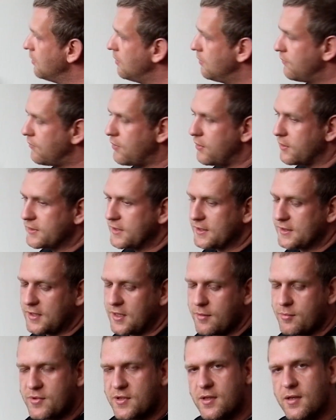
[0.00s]
Frogtech
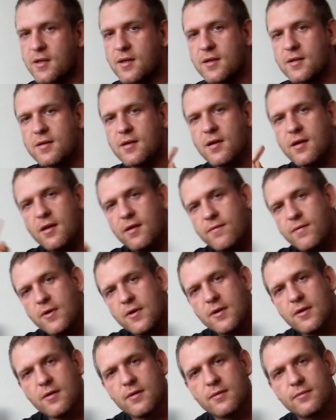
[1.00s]
Tips is here
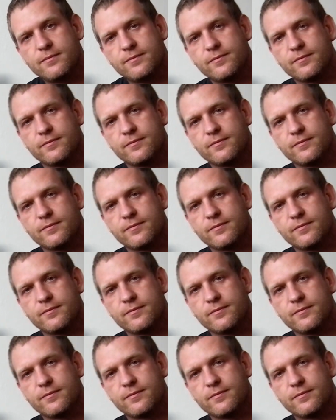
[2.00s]
for you,